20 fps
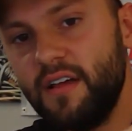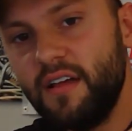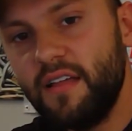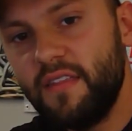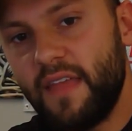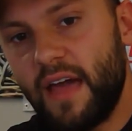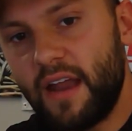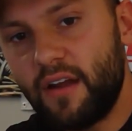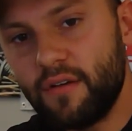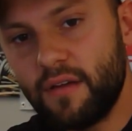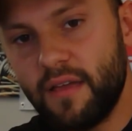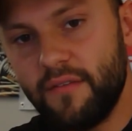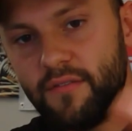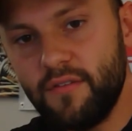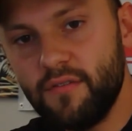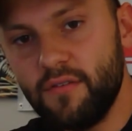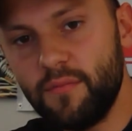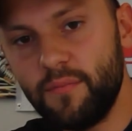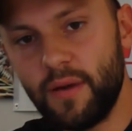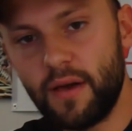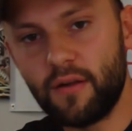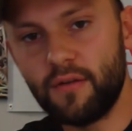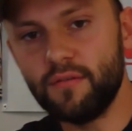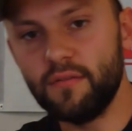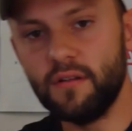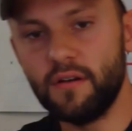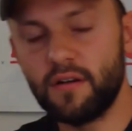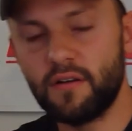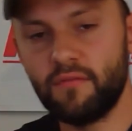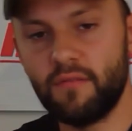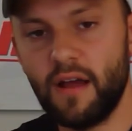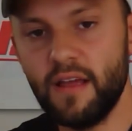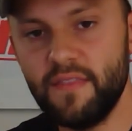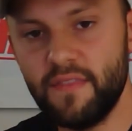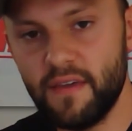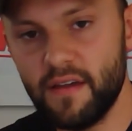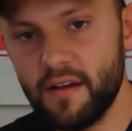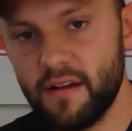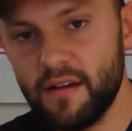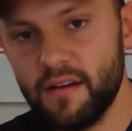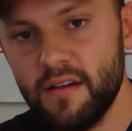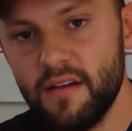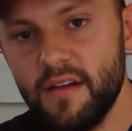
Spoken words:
That'll give you a better look right there